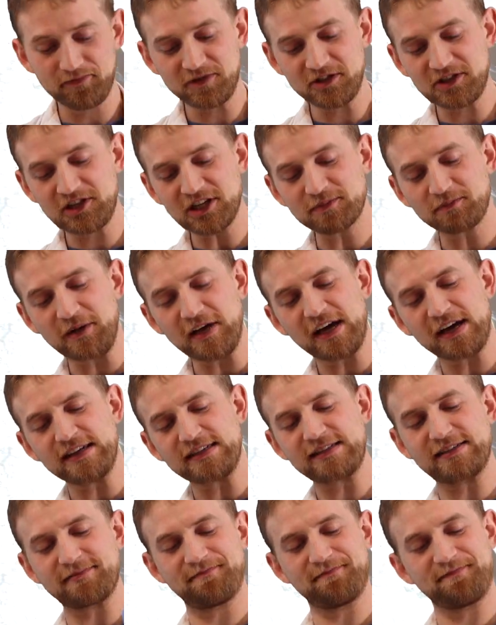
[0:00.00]
Just
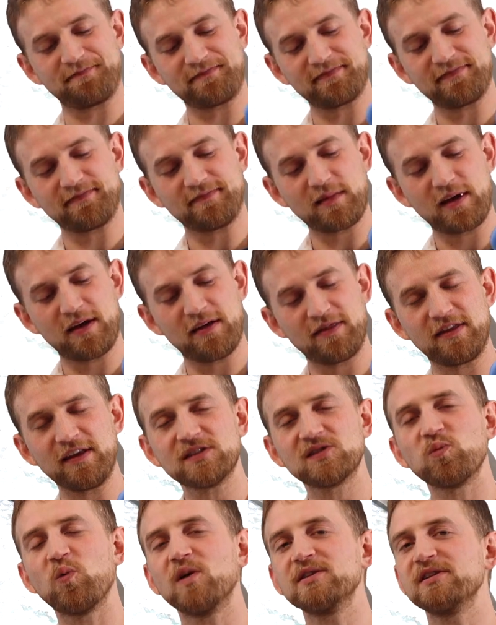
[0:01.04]
because
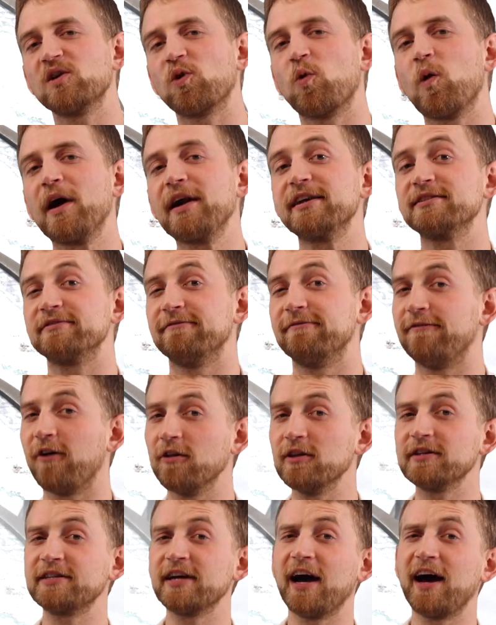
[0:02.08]
this wasn't quite as
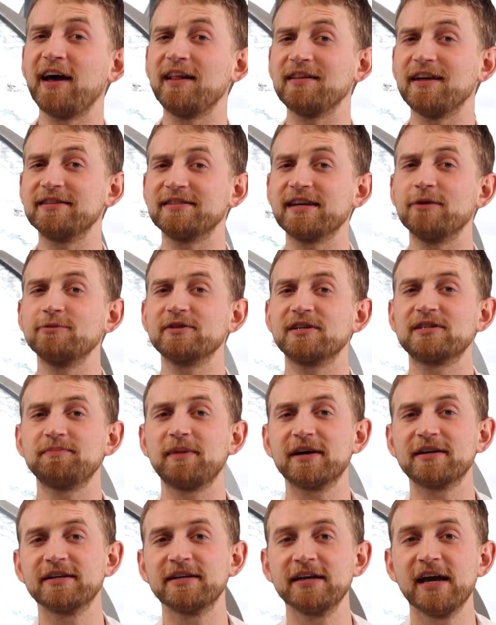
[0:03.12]
volatile as I was
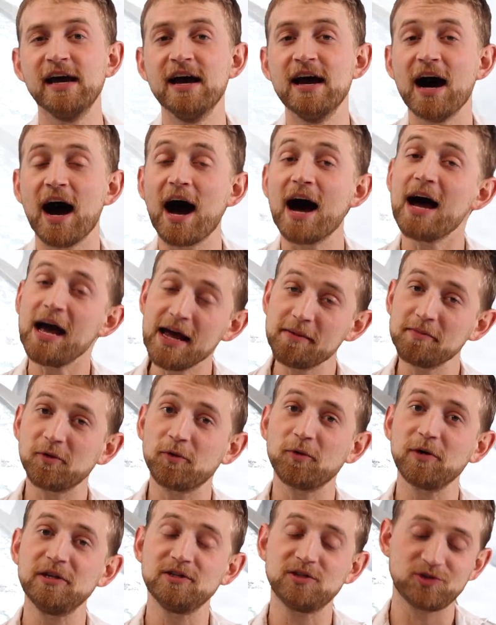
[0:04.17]
expecting, I am
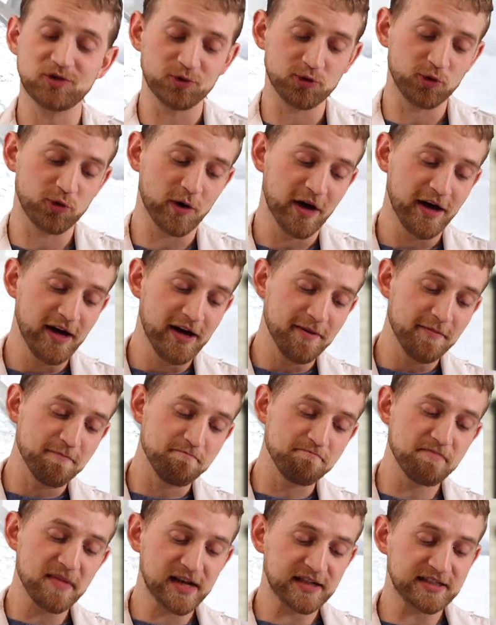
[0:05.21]
going to
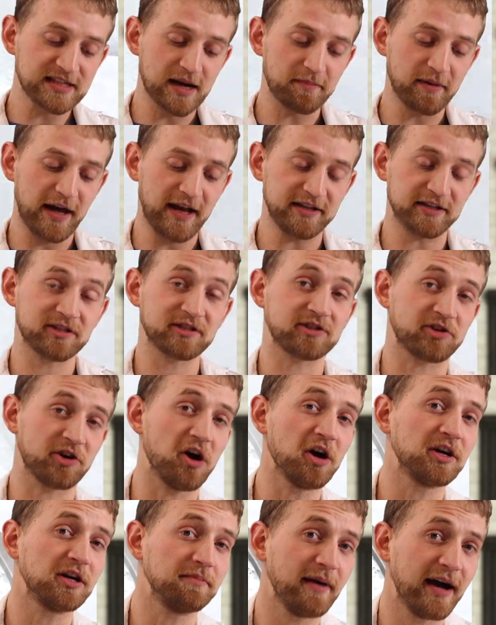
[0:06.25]
mix up a
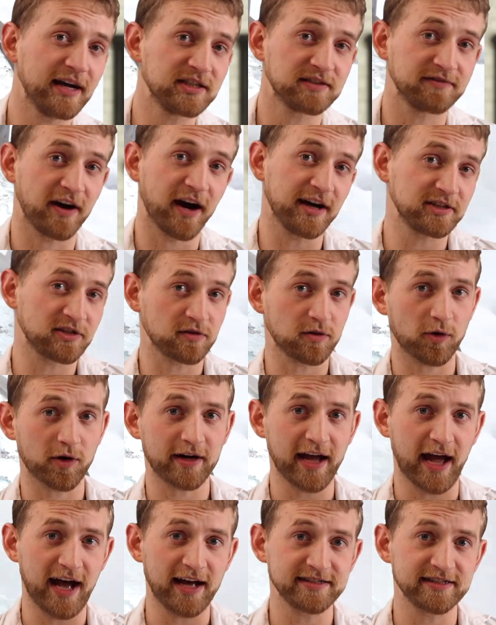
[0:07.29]
stronger batch of
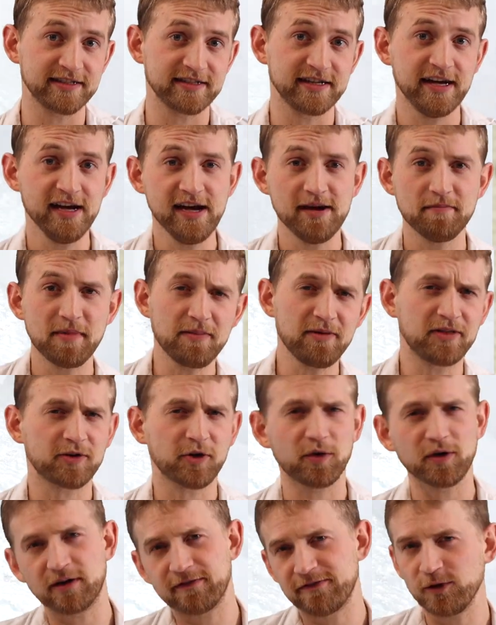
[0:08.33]
hydrochloric acid, maybe
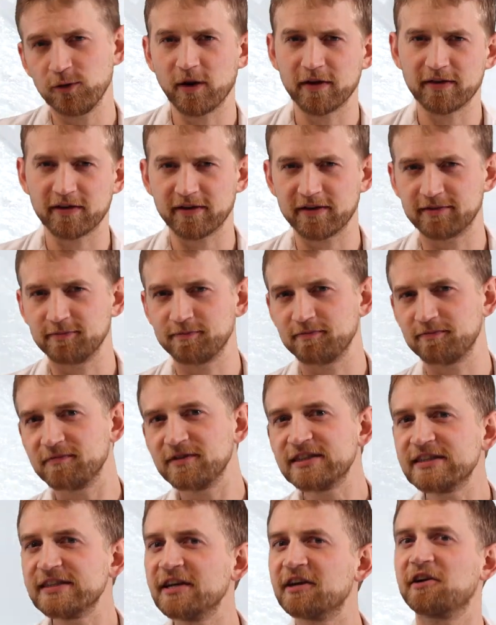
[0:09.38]
throw in a few other
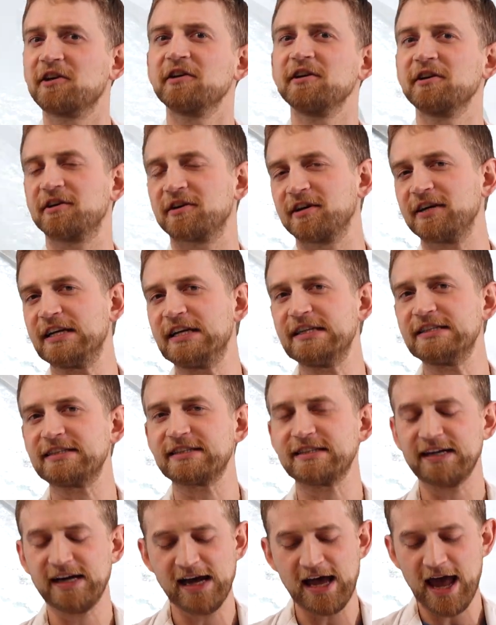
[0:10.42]
secret
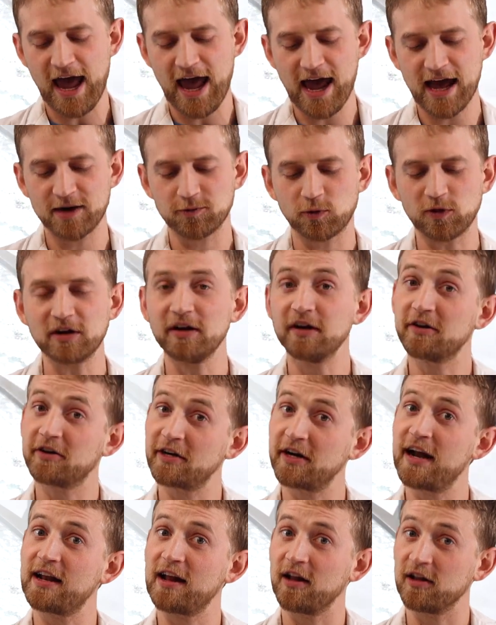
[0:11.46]
ingredients, and we're gonna
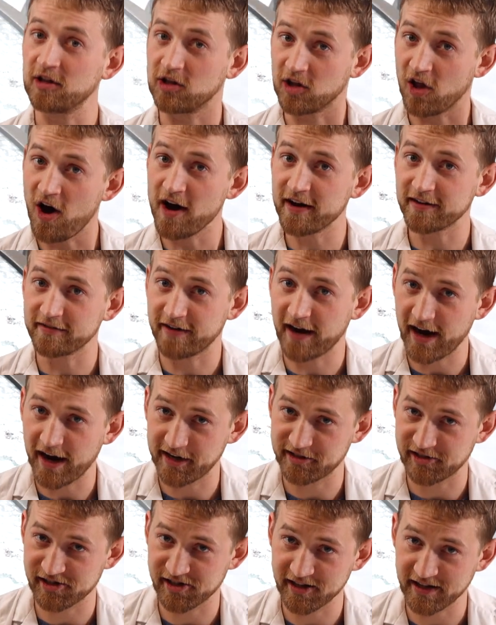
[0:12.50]
create a lot of
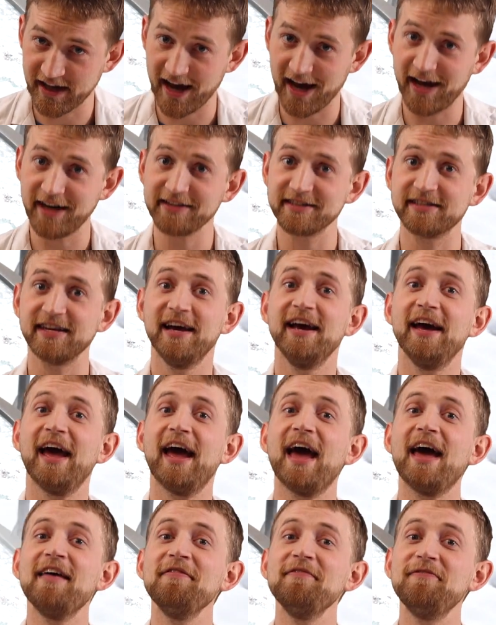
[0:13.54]
hydrogen gas,
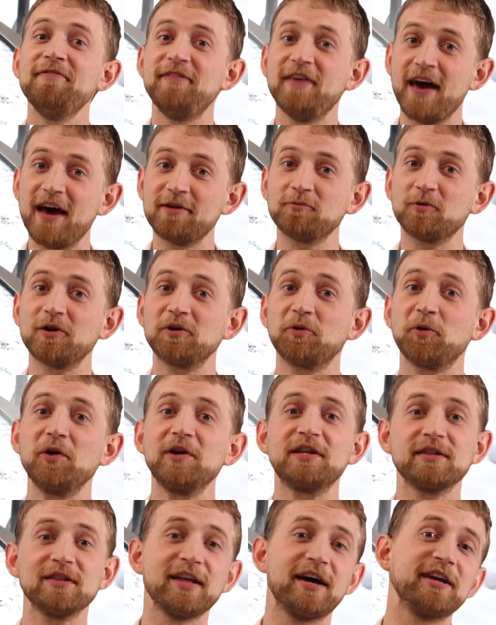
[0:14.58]
and then we're going
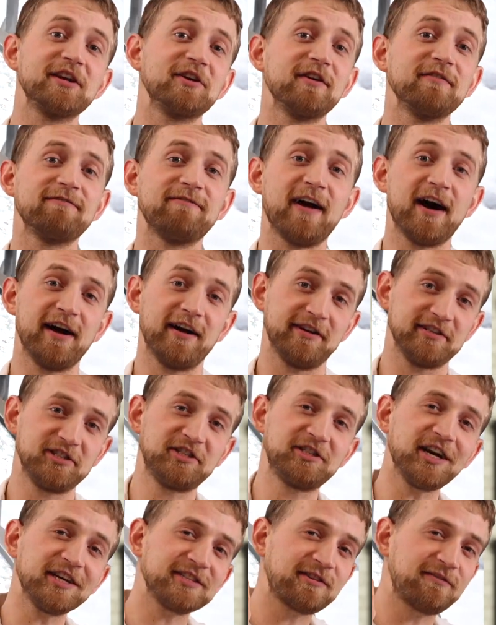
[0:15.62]
to light it on fire,
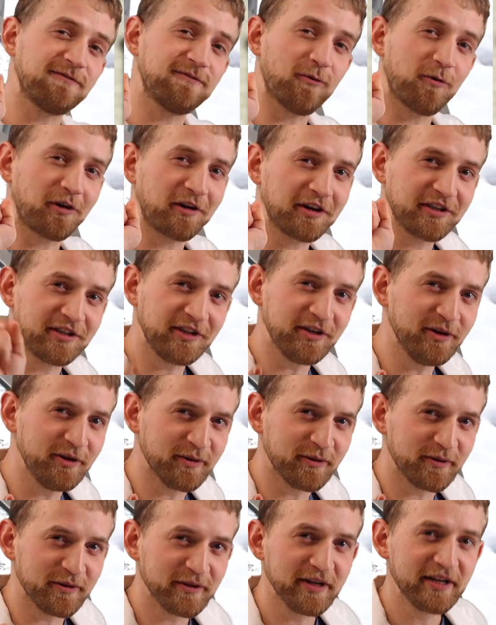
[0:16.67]
just for
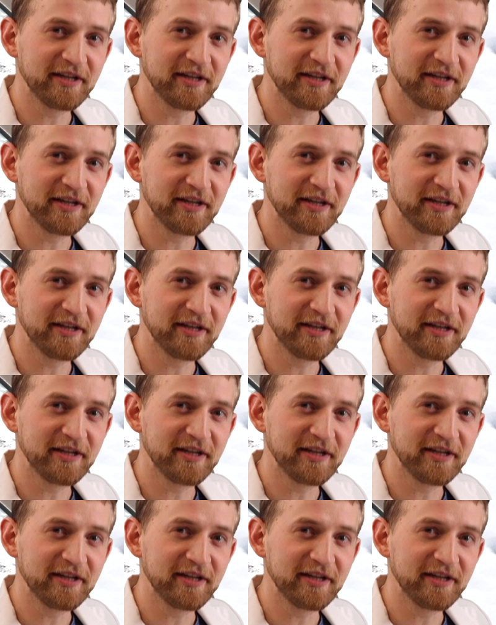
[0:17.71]
you.